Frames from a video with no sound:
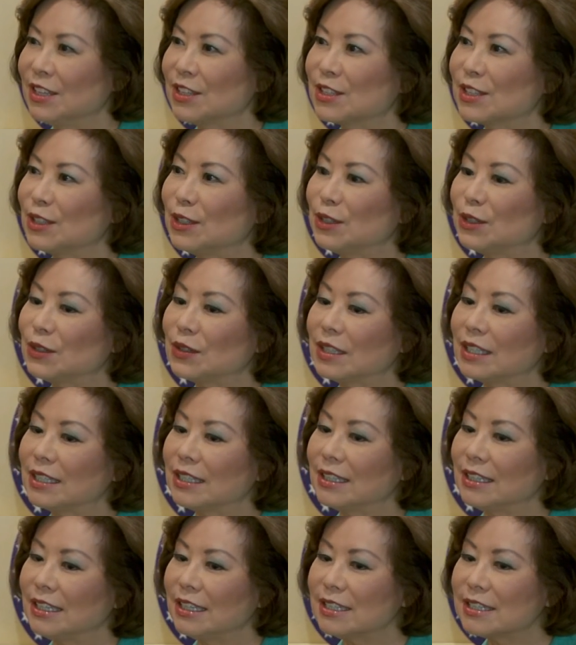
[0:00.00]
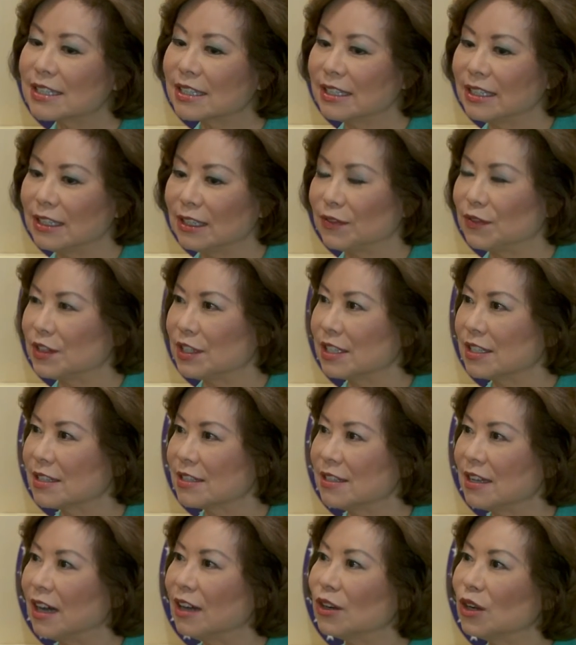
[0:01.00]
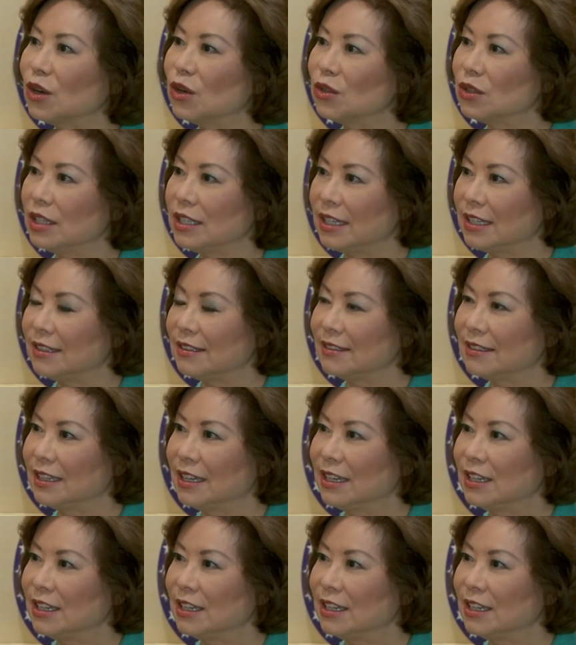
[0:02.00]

So his gift is not only